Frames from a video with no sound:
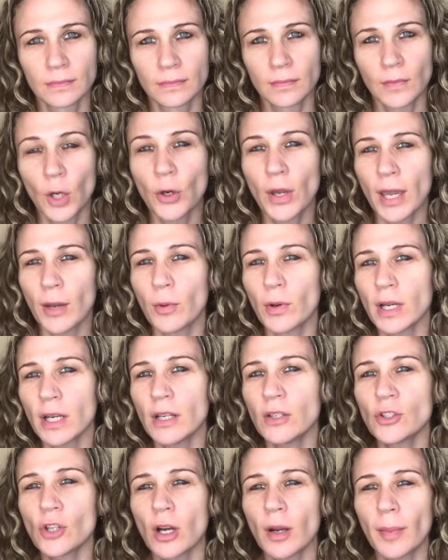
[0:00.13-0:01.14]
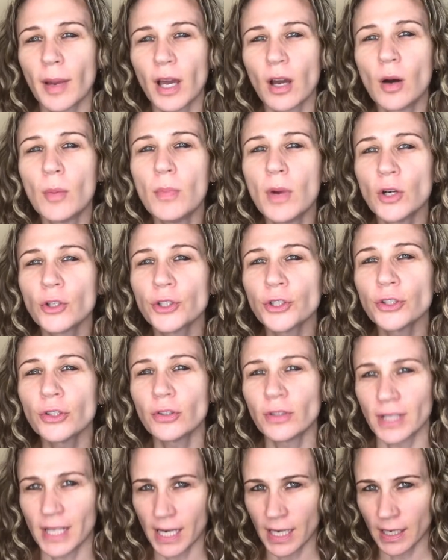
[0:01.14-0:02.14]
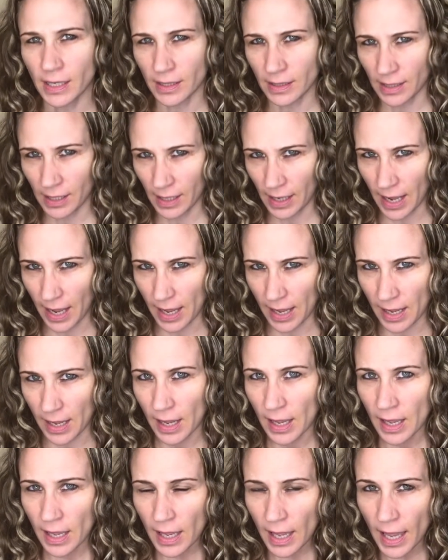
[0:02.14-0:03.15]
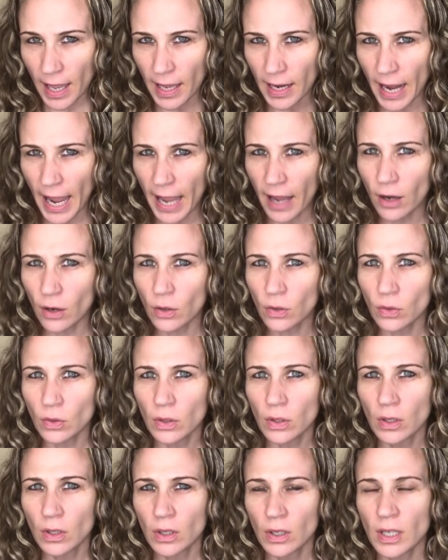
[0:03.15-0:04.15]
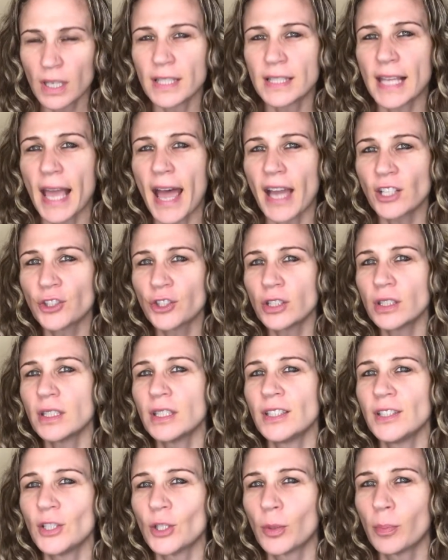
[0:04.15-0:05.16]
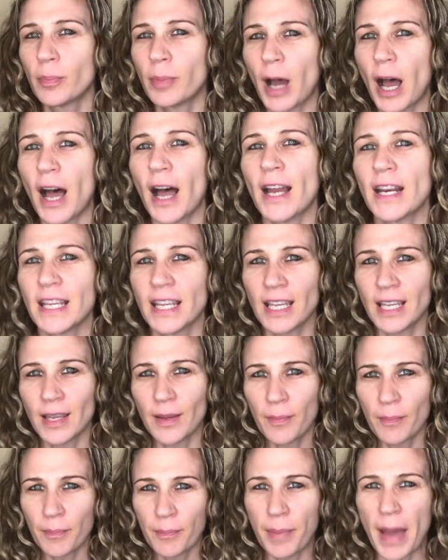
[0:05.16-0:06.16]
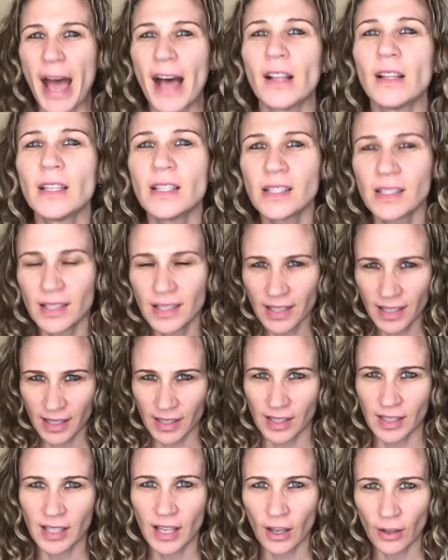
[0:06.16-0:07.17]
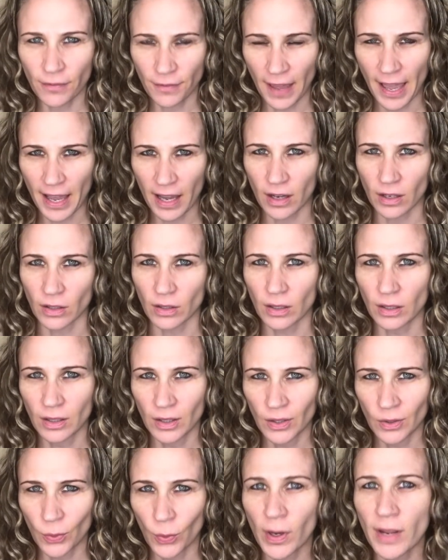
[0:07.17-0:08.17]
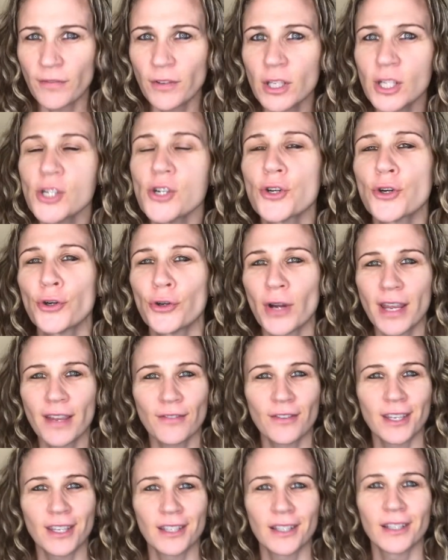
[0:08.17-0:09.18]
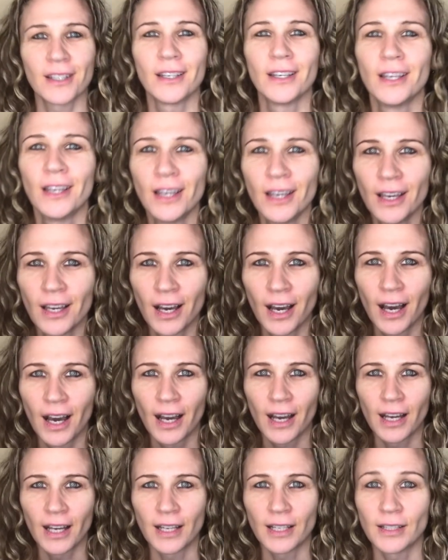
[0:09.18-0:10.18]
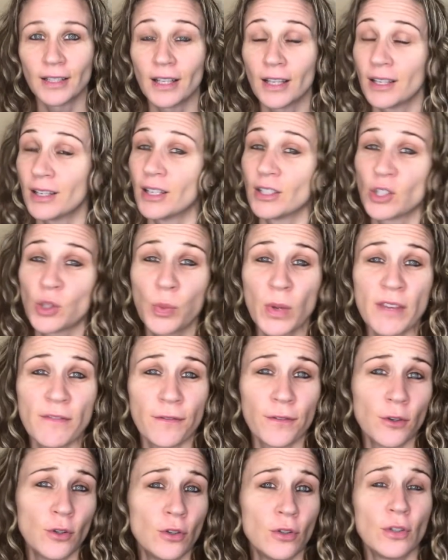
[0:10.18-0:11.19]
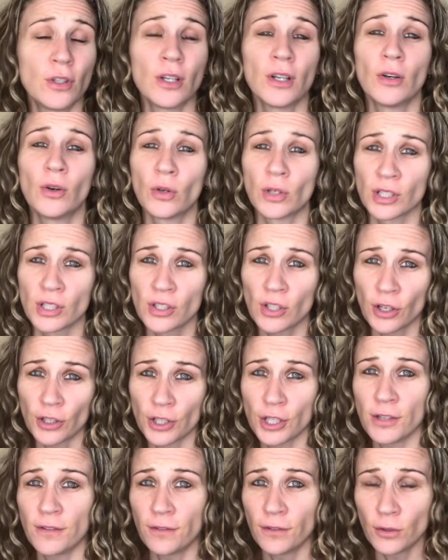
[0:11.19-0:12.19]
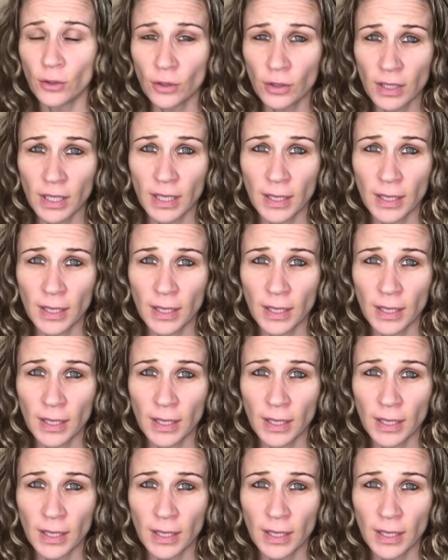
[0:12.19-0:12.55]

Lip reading: Okay, we're going to talk about emotional eating today and how it's actually your body balancing itself out. Whenever you're craving a sweet food or starchy food,